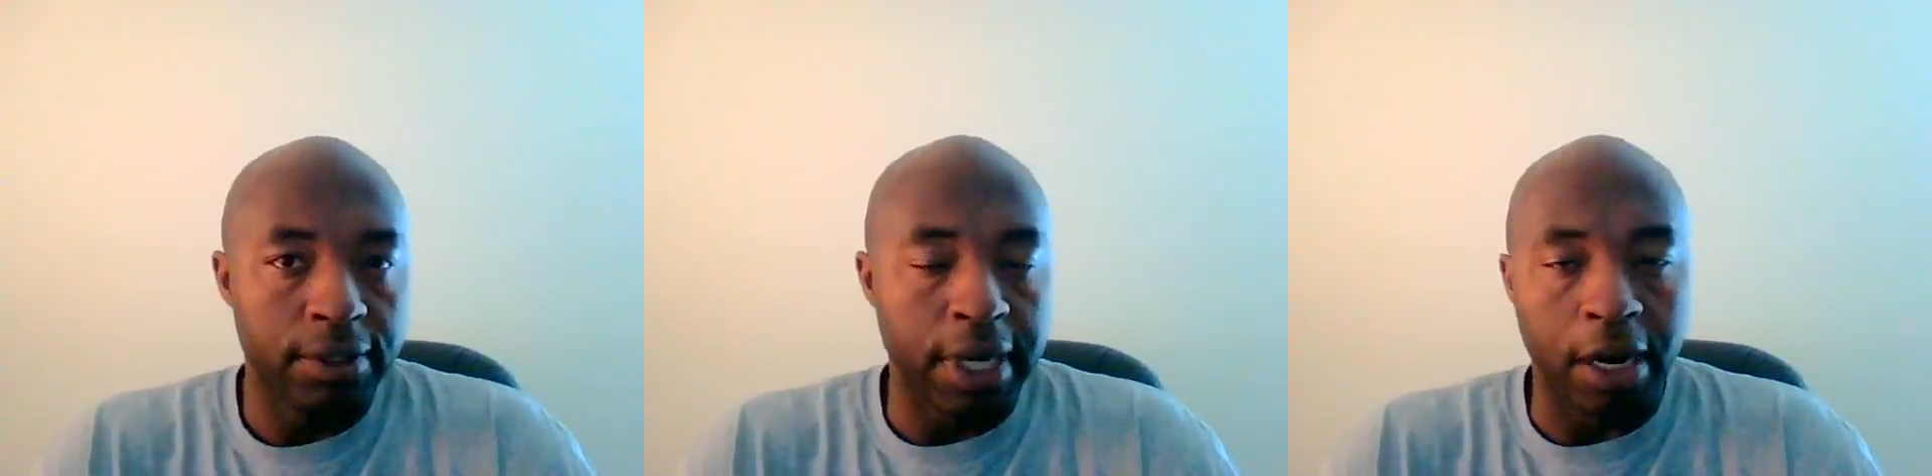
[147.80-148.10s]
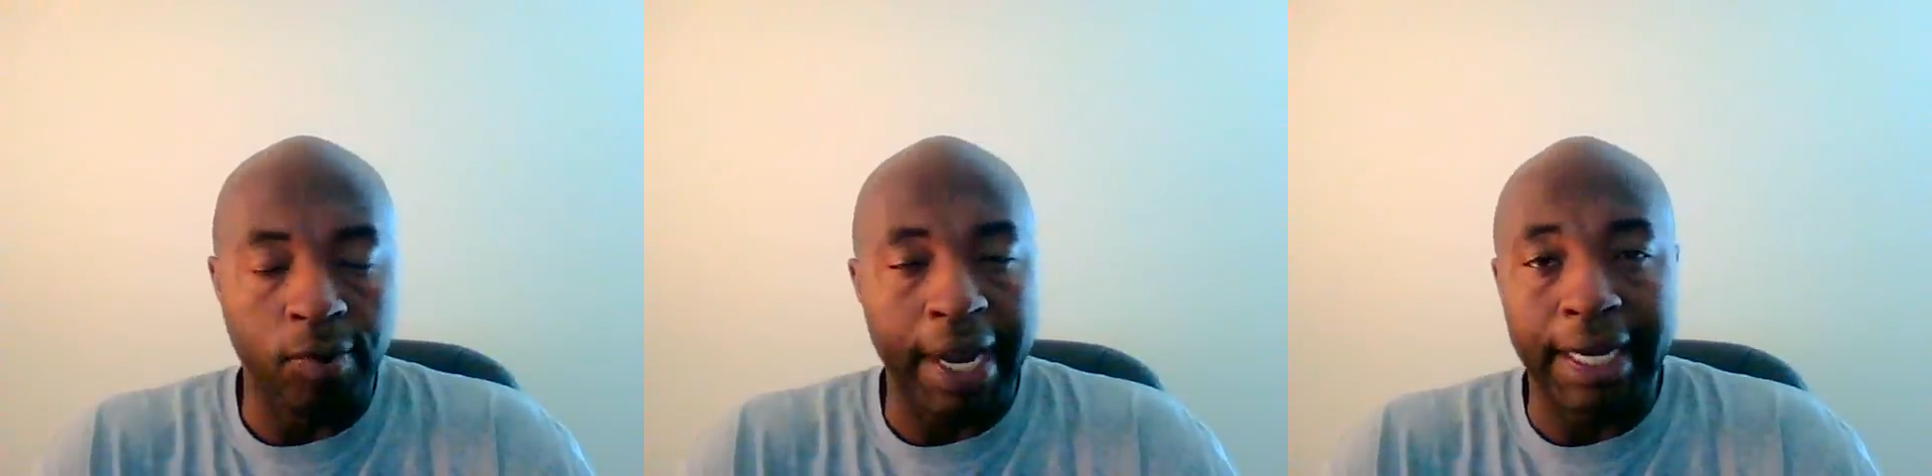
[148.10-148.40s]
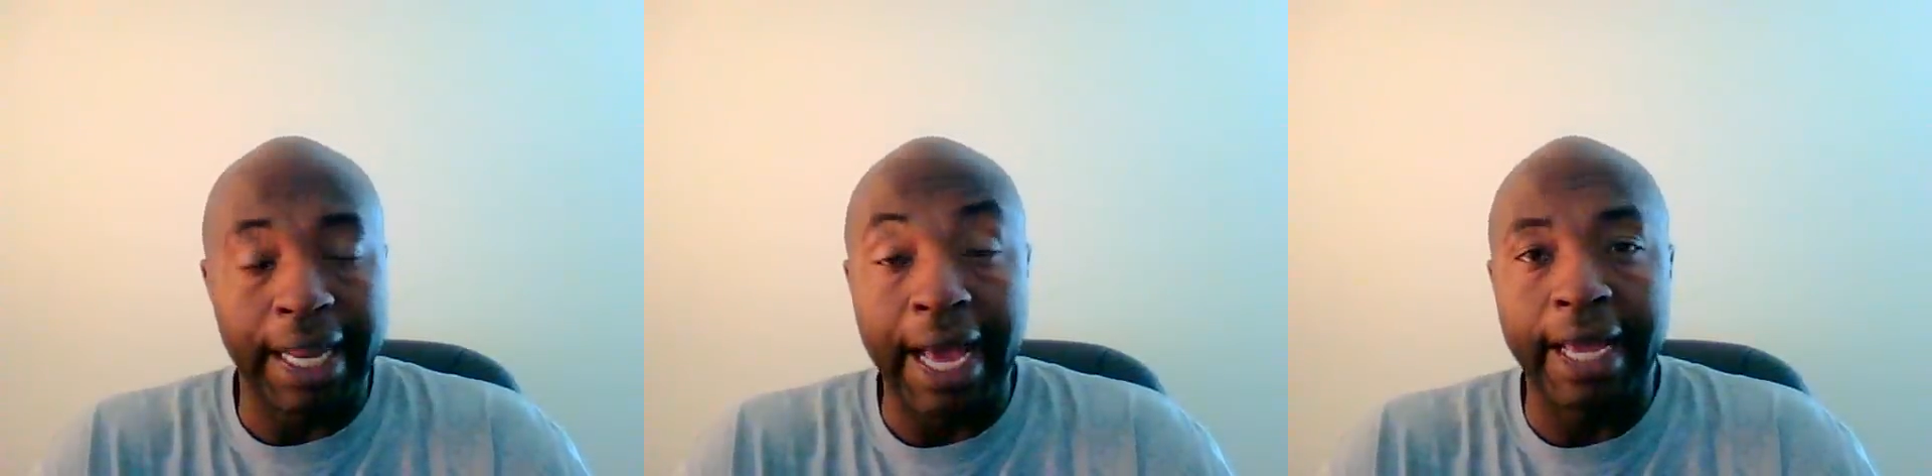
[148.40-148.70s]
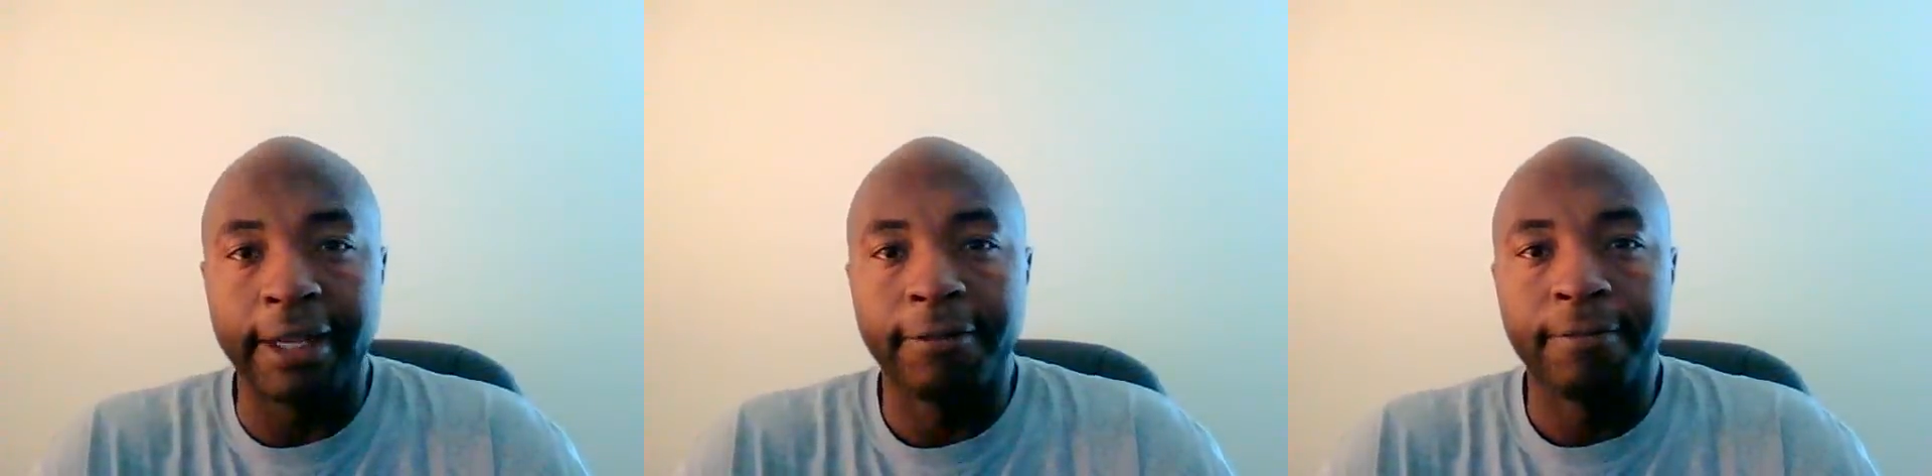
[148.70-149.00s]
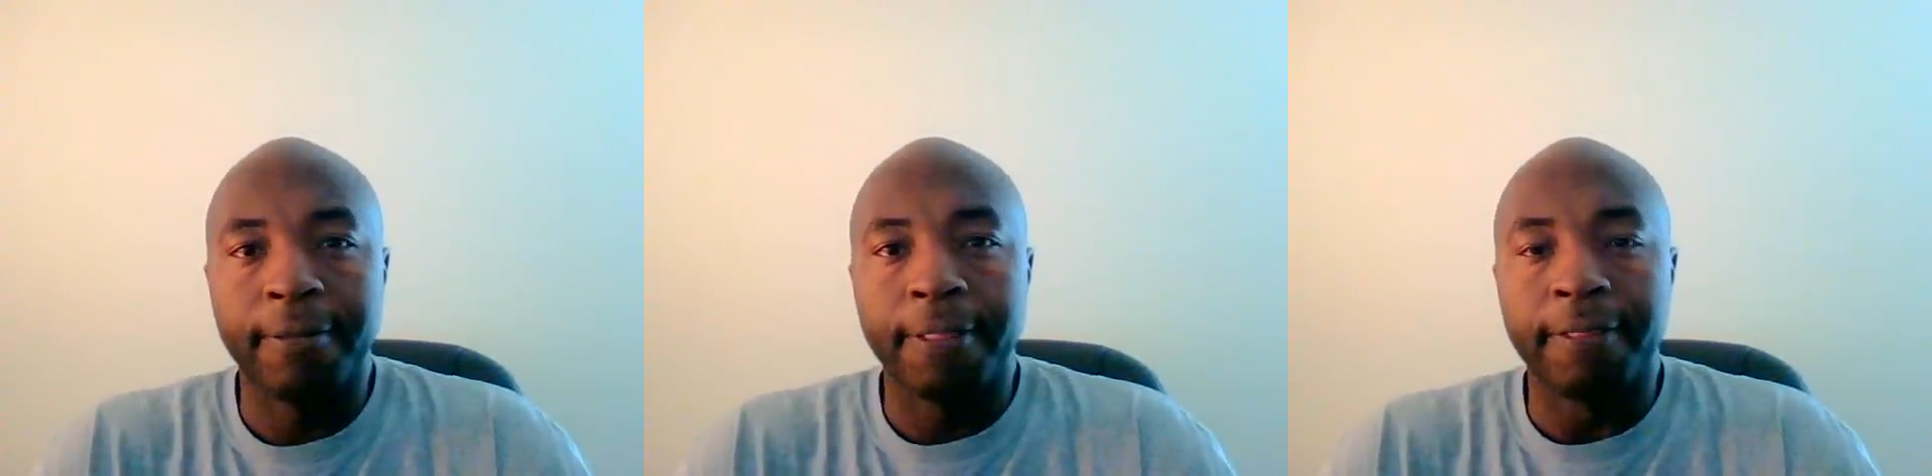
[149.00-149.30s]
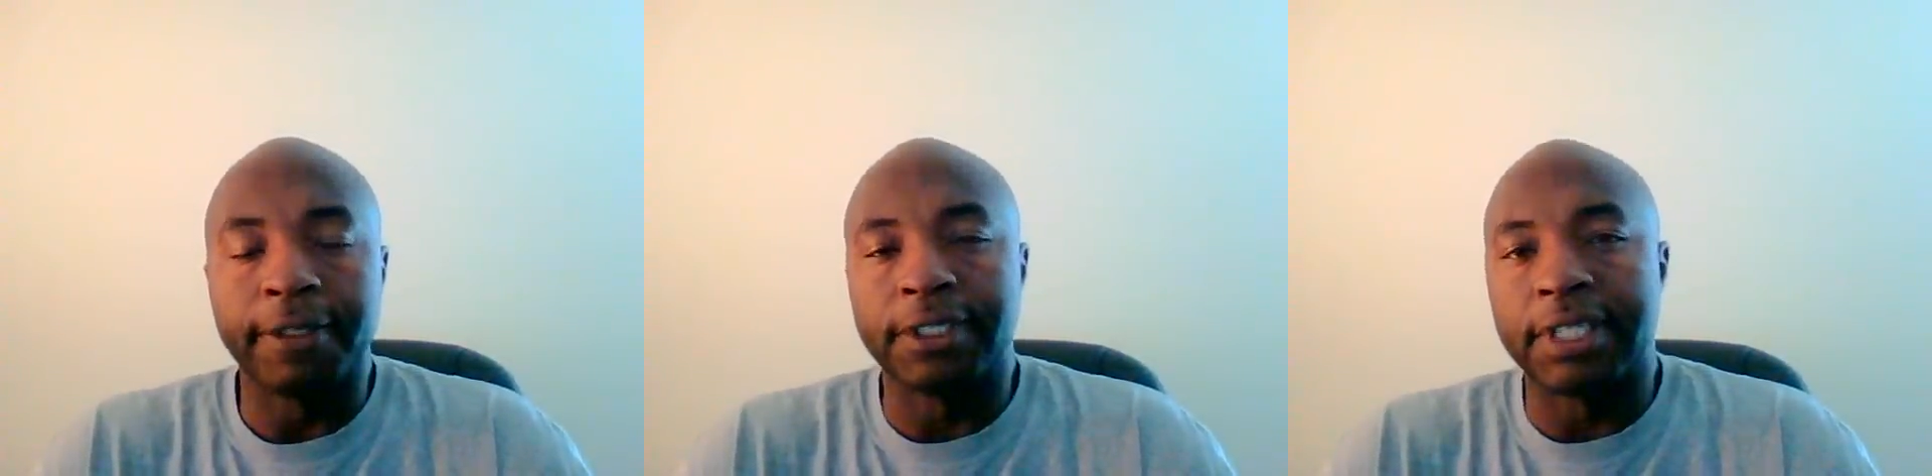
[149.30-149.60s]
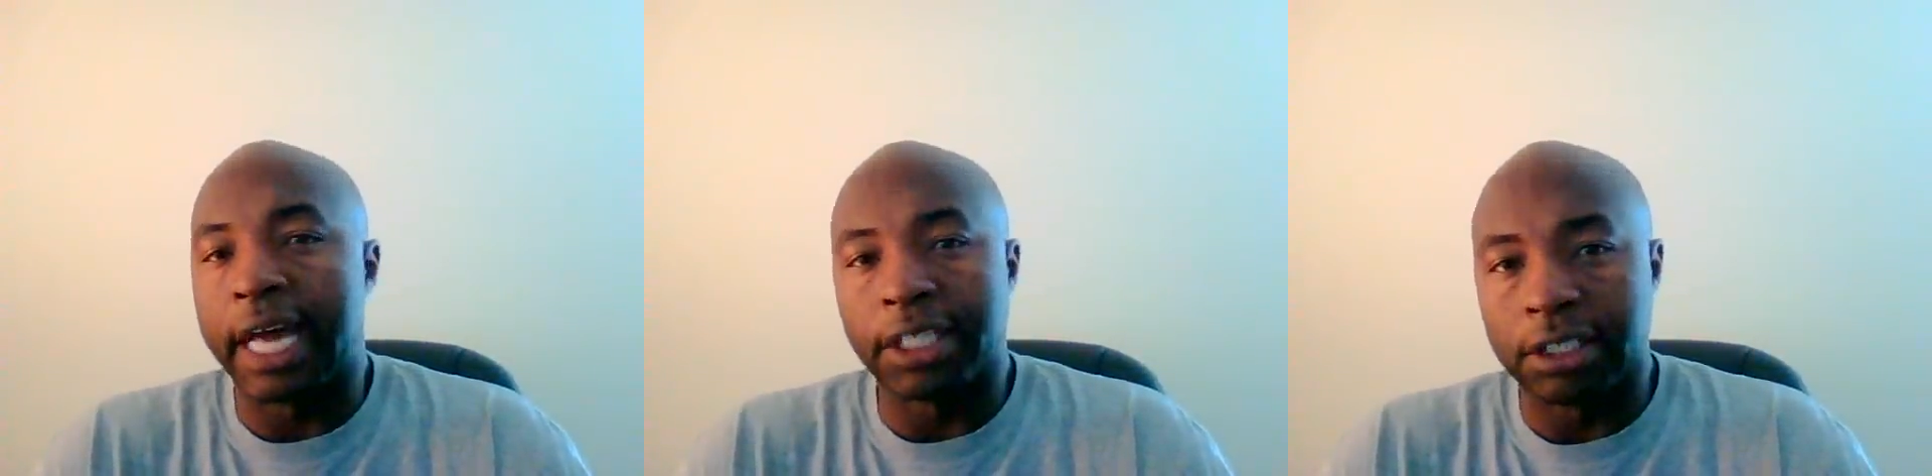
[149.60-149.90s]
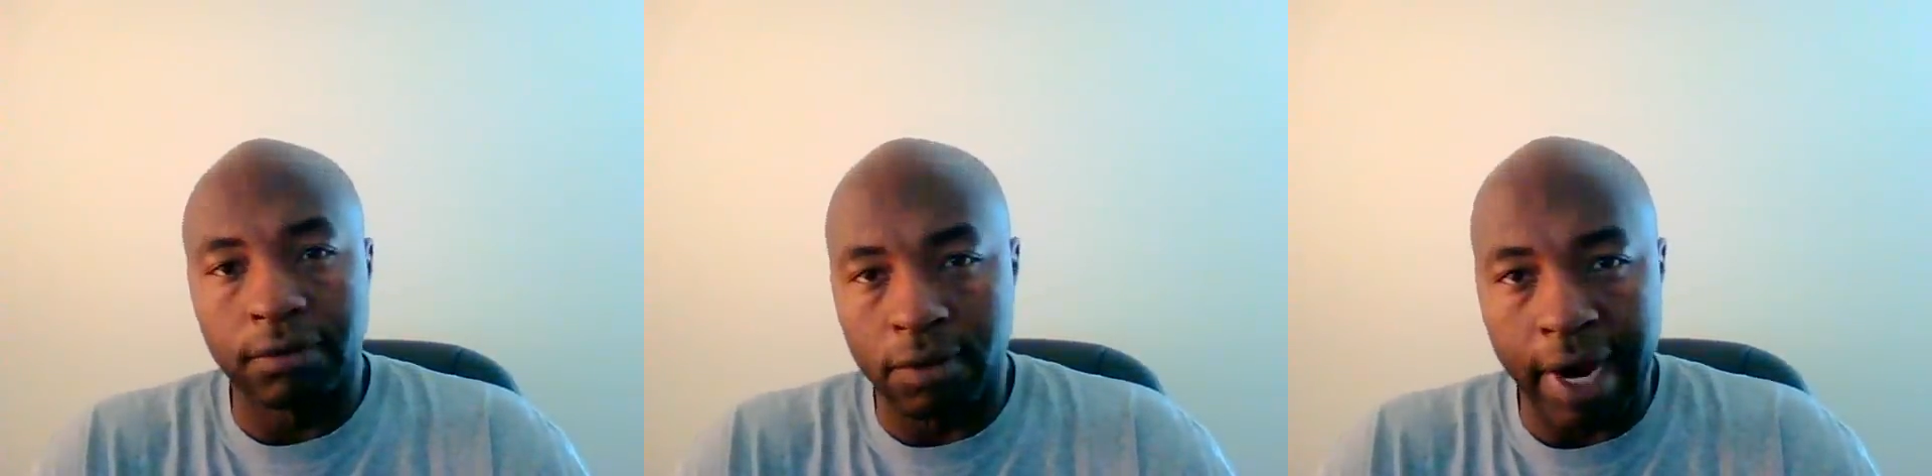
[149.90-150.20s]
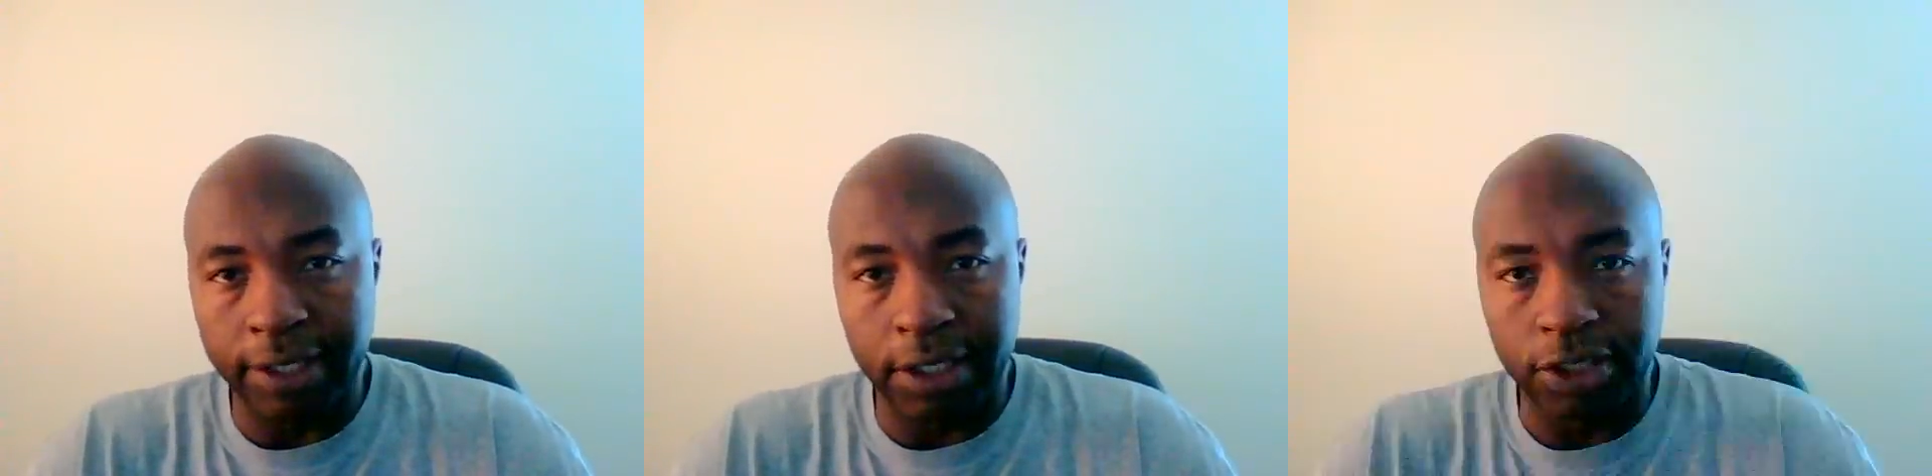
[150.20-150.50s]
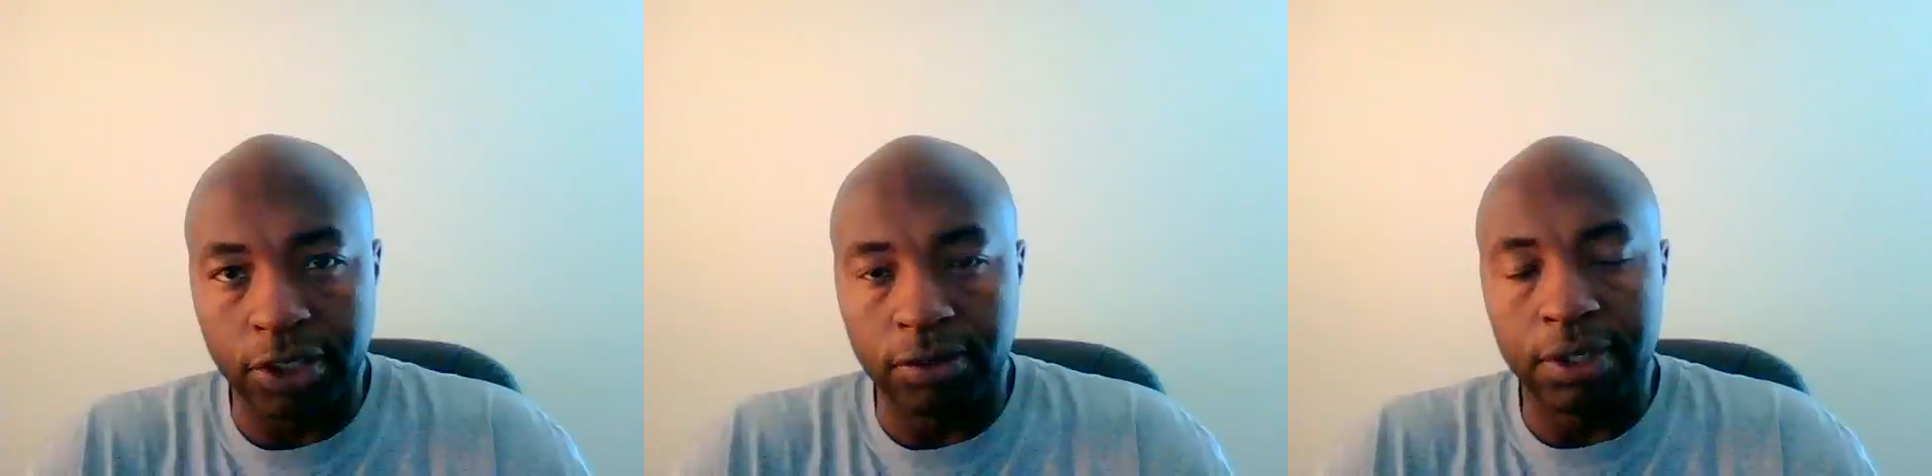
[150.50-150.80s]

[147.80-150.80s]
downright lie. This is not a civil rights issue.